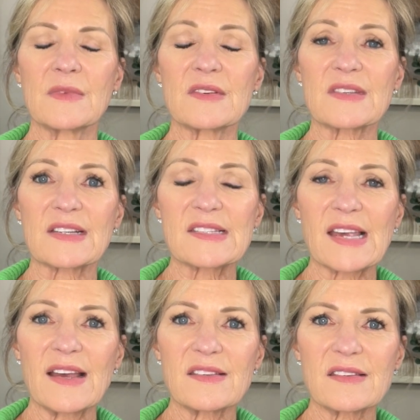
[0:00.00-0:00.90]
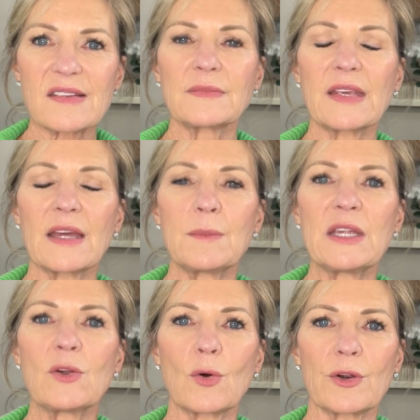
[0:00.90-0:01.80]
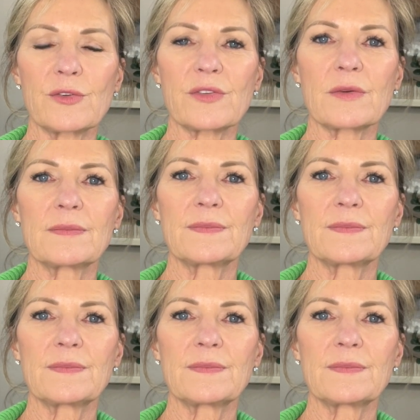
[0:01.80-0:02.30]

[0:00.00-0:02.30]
success can be yours.